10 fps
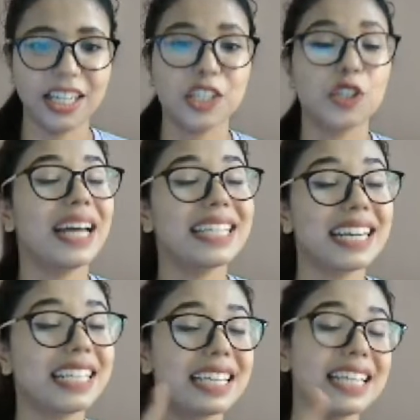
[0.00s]
So as
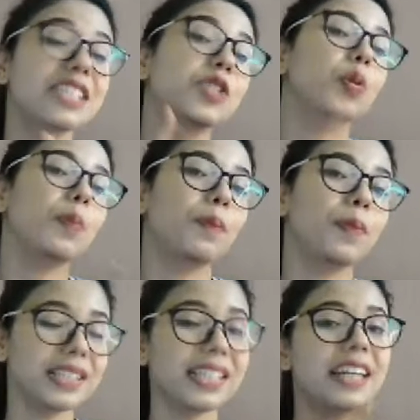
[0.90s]
I say,
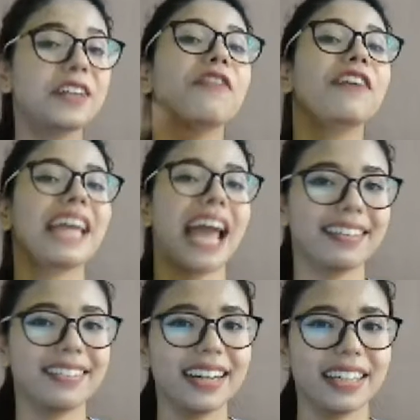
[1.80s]
superset of a
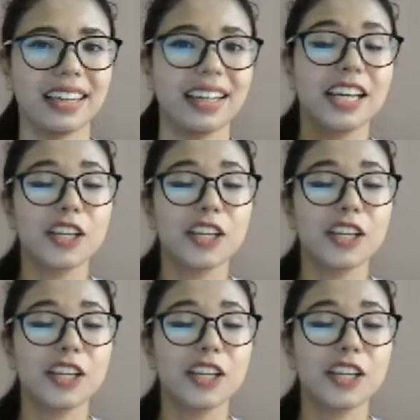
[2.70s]
candidate key.